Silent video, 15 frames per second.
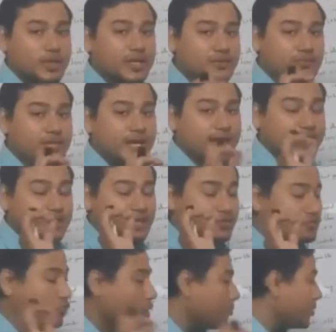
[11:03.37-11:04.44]
give the
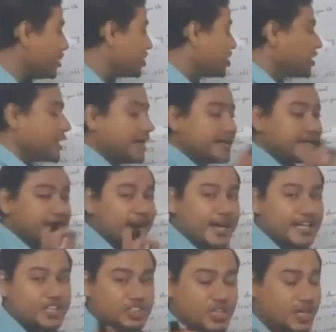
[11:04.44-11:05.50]
information, the
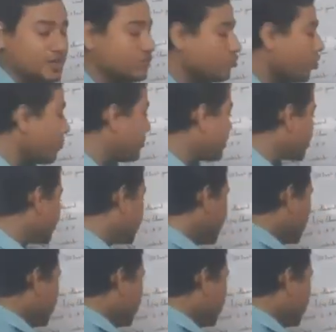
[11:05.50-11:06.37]
additional information.